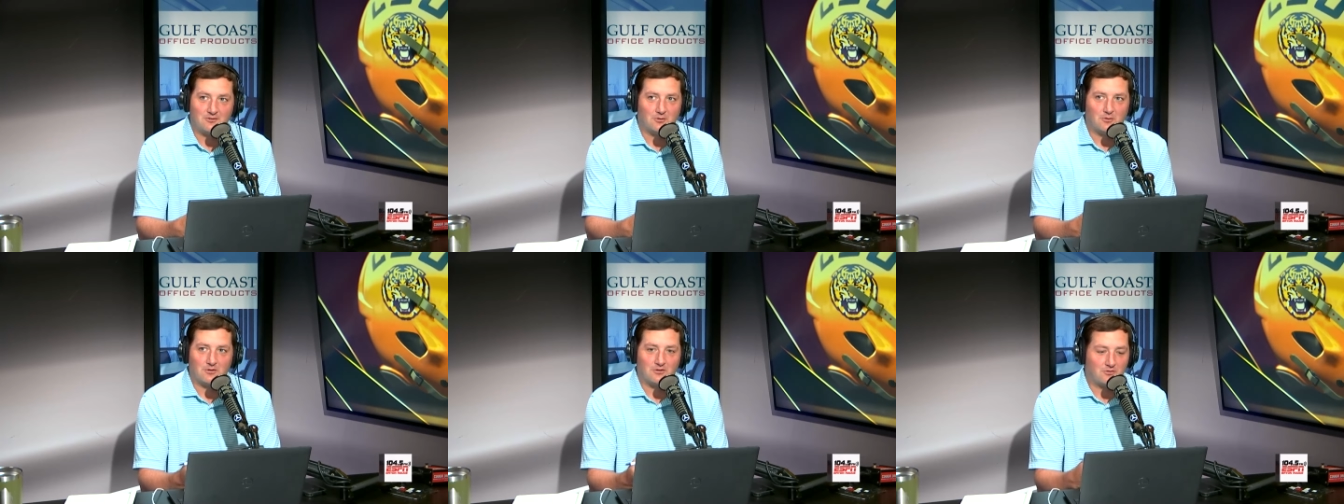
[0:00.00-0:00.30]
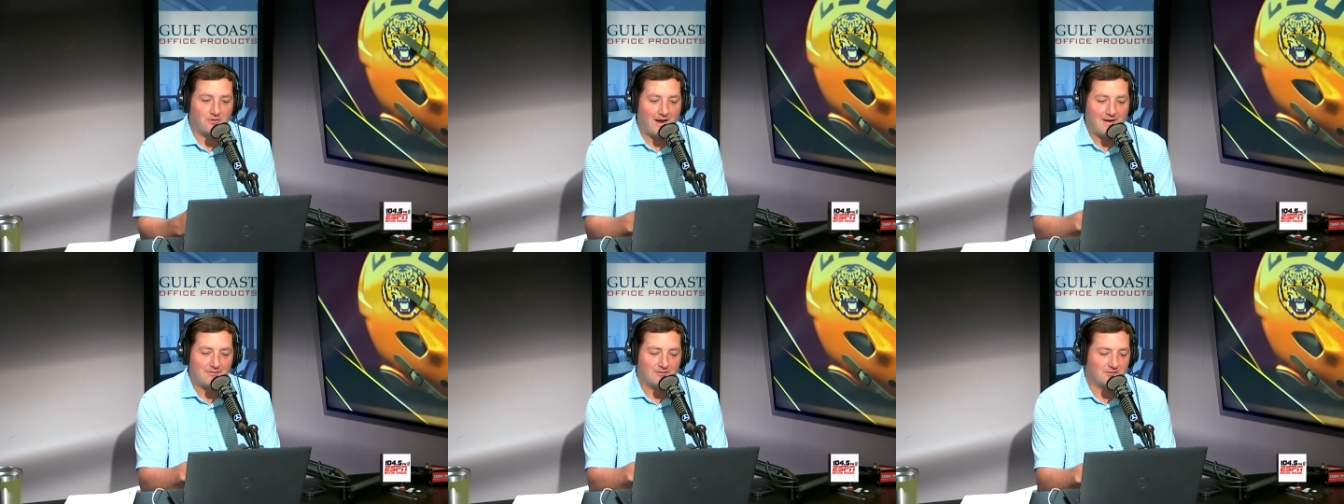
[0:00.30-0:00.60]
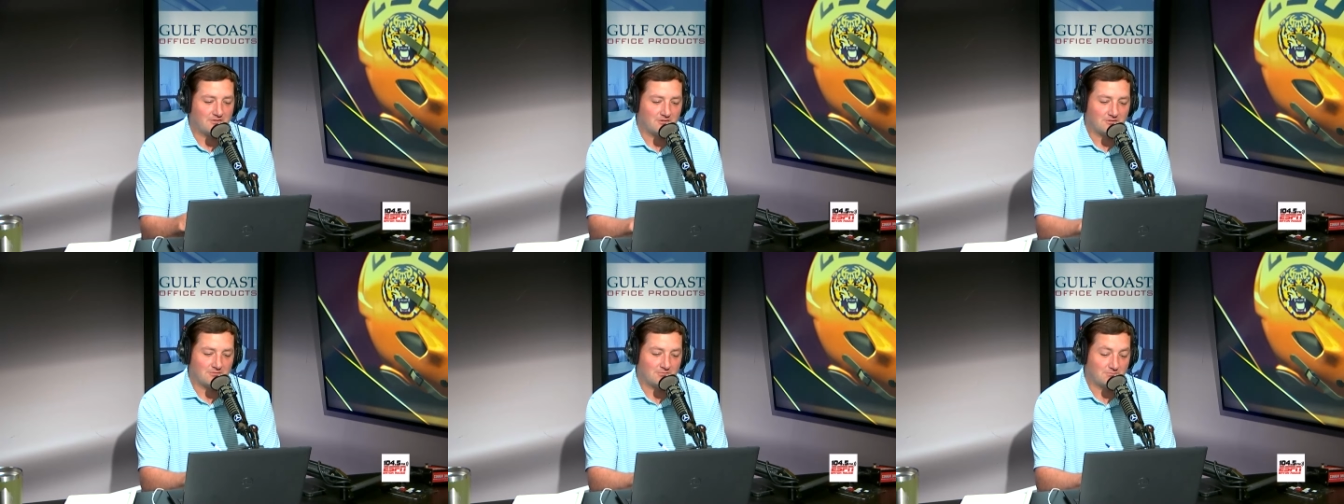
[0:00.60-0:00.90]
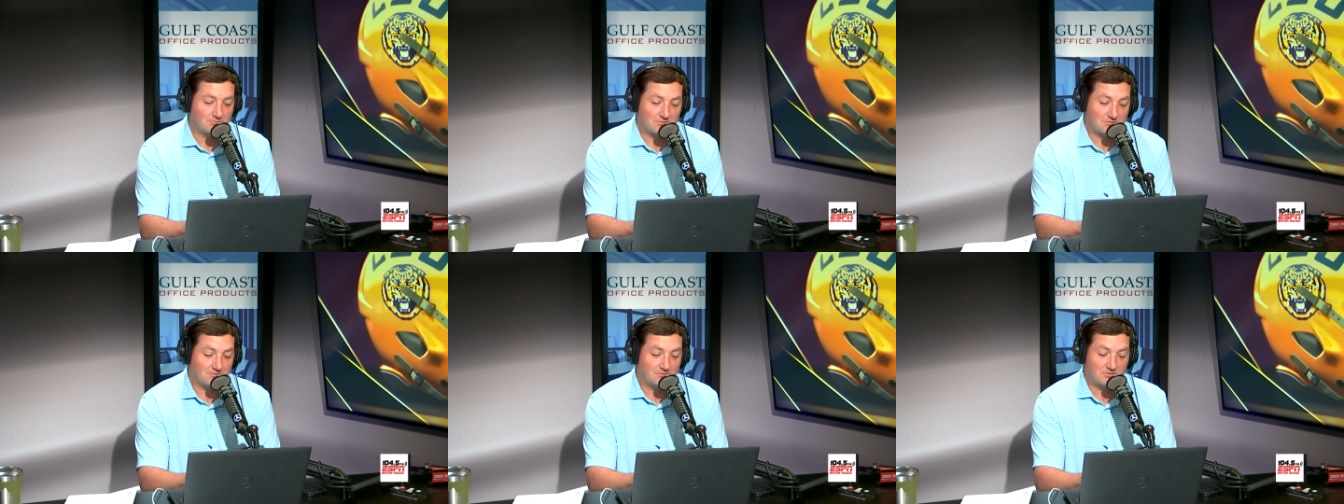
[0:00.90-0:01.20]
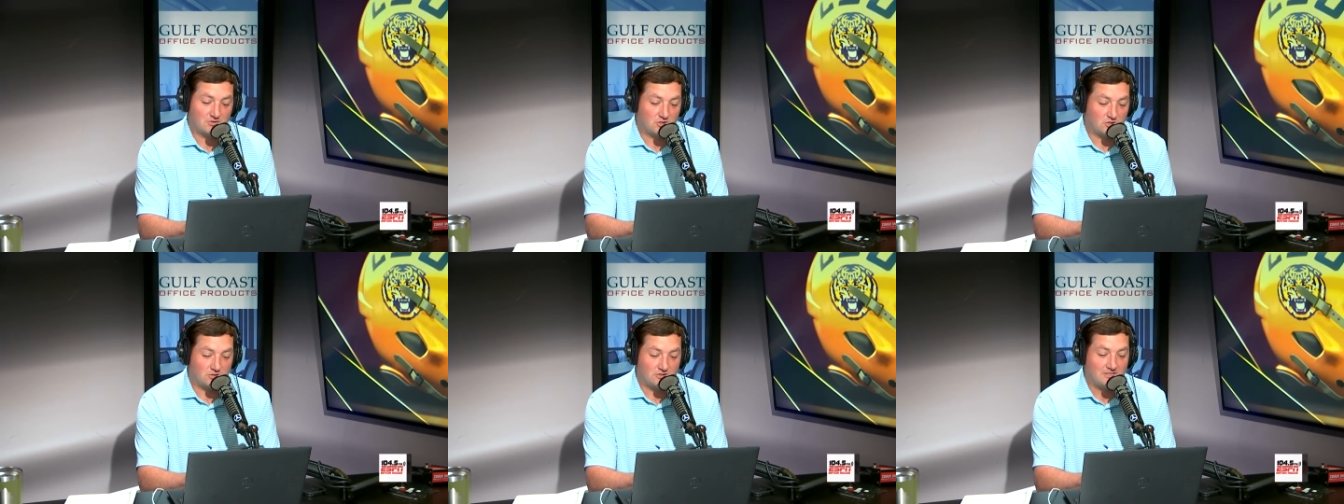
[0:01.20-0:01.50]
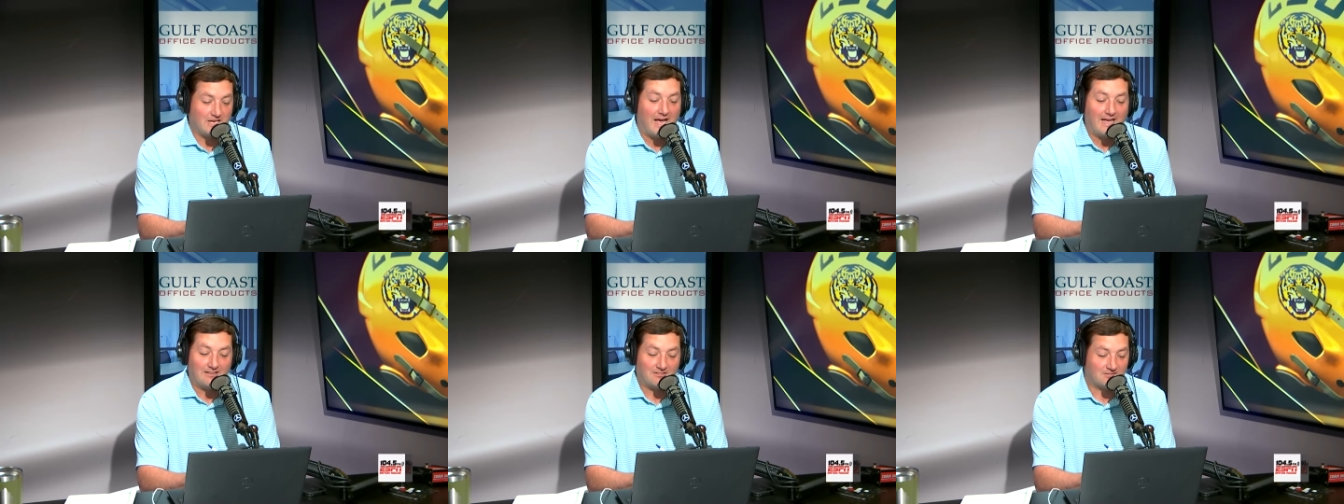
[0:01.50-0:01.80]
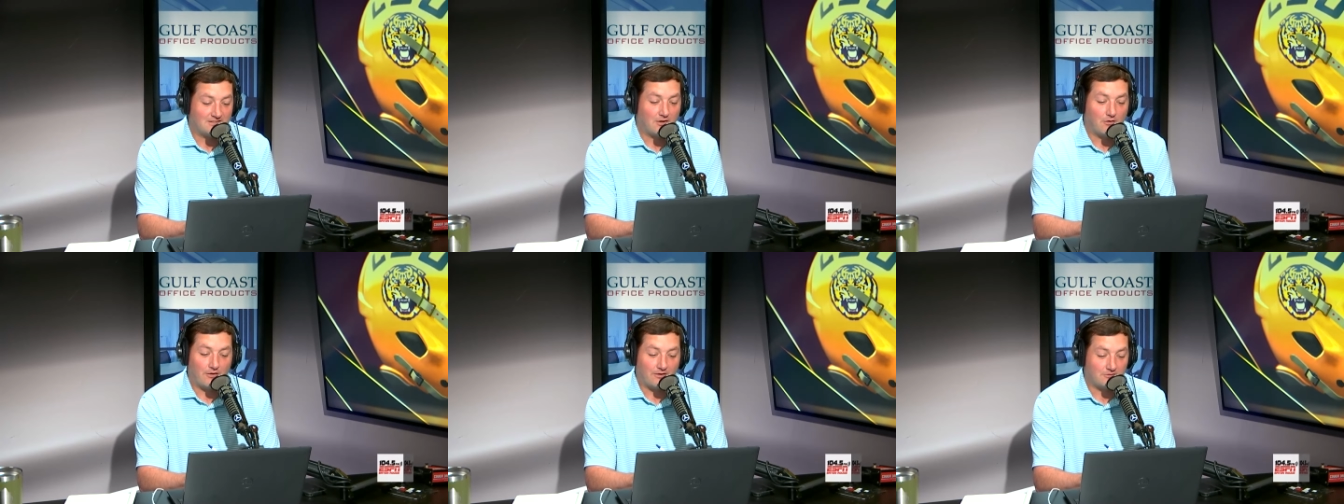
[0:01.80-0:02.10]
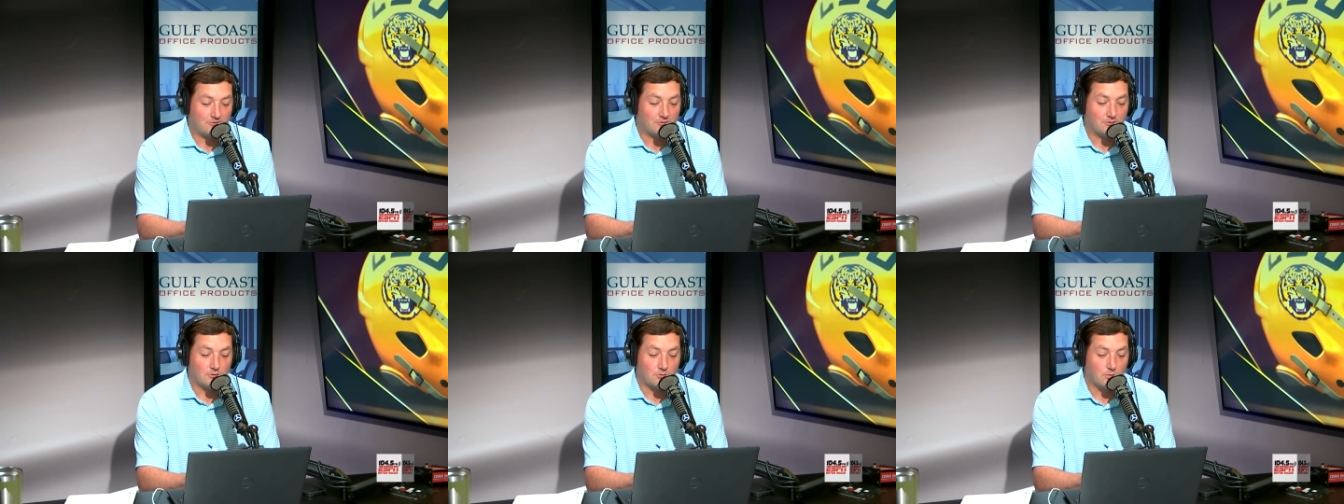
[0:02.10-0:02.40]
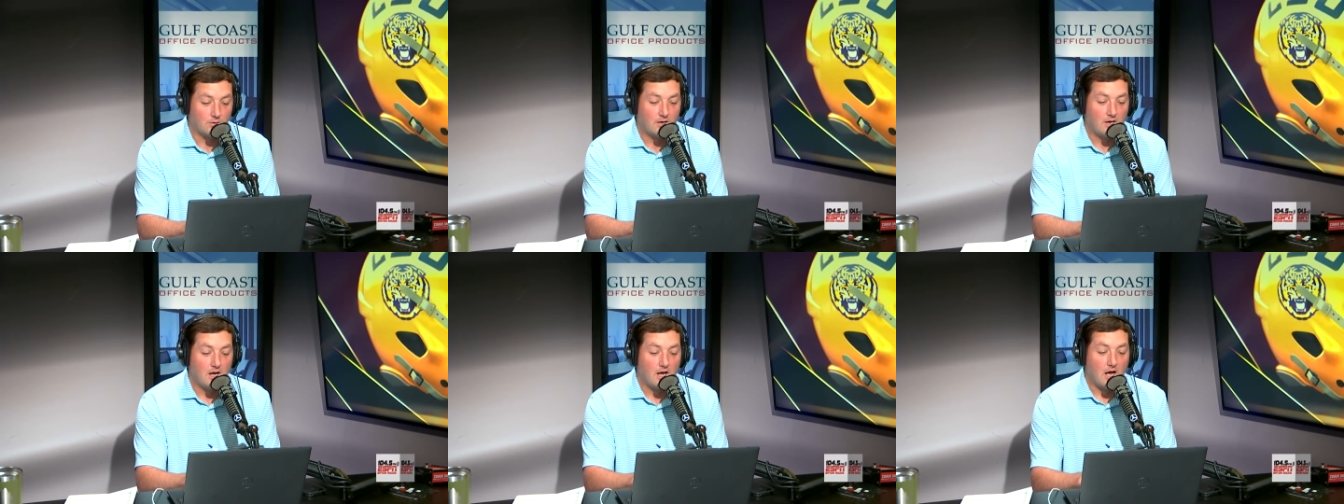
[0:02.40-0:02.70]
Jordan Travis just diced LSU